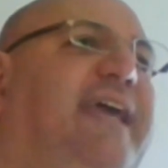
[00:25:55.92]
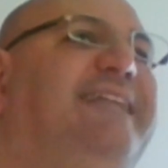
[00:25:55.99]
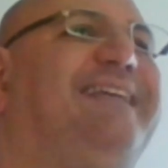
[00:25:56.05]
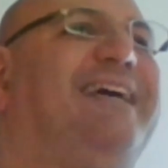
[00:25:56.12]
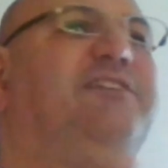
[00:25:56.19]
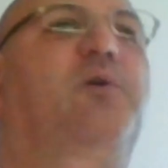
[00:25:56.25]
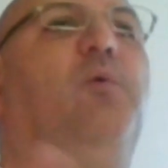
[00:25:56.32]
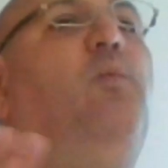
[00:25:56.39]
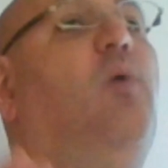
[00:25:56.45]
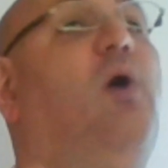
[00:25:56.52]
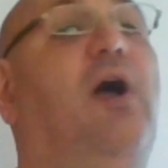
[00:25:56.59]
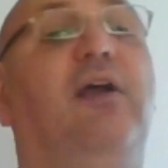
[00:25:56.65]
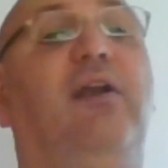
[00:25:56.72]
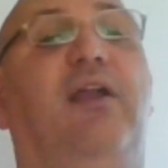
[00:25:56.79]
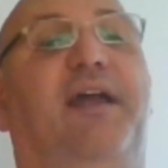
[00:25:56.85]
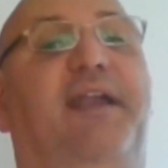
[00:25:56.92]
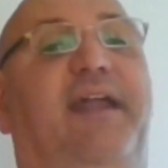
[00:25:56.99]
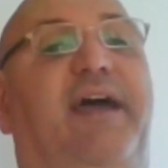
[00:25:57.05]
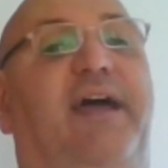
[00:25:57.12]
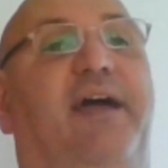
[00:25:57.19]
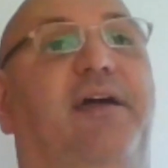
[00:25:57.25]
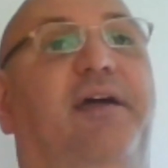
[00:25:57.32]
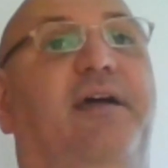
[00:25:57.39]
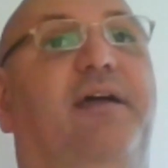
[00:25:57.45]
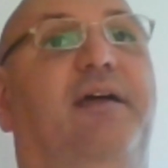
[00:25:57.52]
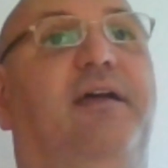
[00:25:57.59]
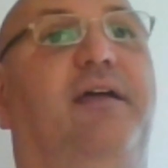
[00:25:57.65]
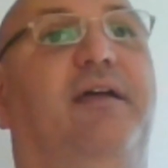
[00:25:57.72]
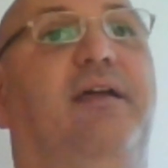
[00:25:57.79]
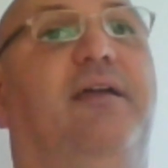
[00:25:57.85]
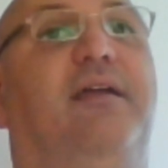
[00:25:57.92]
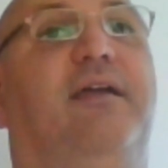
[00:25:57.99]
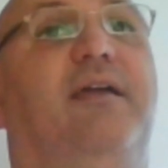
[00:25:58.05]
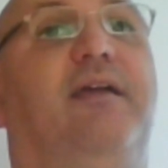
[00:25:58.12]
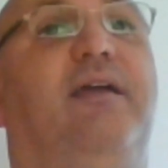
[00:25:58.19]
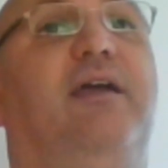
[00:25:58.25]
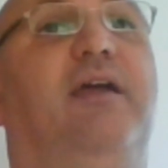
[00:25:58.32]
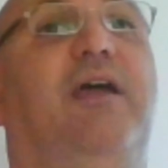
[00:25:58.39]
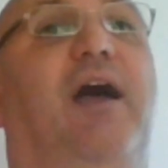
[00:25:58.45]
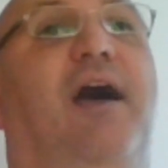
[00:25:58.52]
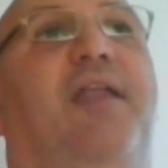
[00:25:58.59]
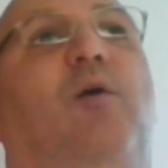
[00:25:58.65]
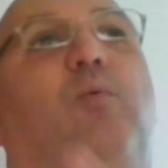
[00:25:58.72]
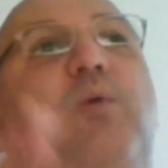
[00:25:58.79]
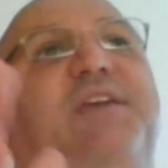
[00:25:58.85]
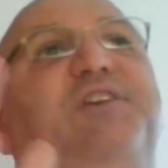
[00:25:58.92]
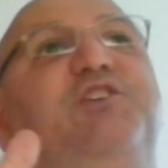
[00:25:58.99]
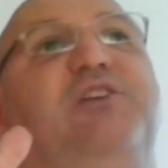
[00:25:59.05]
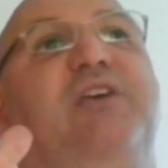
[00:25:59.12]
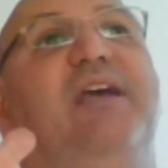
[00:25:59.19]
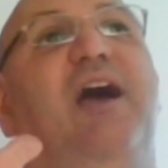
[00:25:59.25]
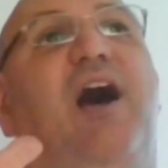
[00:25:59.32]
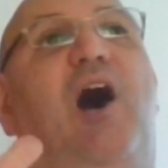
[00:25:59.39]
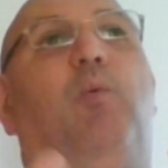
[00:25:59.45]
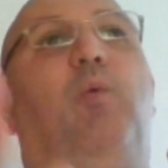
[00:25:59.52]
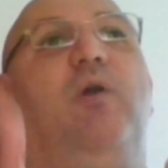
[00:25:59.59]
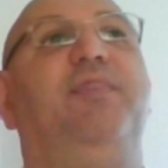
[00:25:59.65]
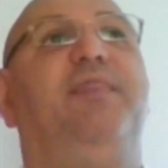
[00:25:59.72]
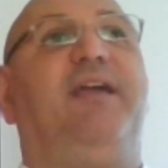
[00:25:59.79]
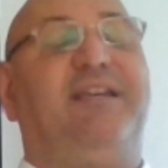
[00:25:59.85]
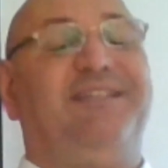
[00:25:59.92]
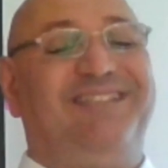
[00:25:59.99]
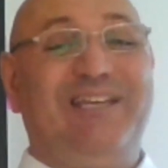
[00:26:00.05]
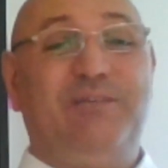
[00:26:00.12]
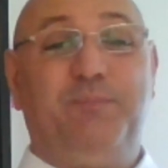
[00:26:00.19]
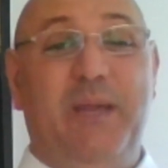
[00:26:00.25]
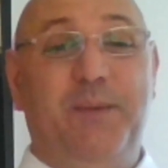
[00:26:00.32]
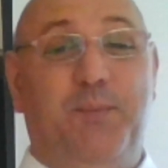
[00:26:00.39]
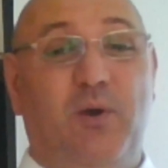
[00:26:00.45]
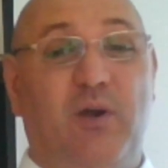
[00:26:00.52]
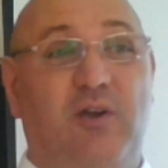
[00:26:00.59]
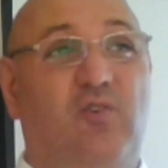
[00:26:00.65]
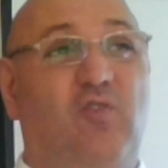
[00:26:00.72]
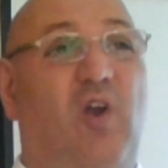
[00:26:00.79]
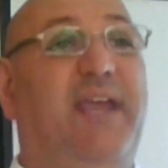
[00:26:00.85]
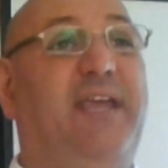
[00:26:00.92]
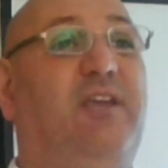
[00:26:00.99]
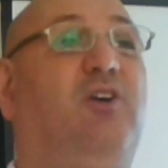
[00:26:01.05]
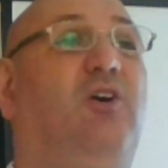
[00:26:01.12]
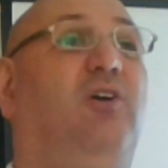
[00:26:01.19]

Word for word: It doesn't work like that. And I wish, I want, because these people are great,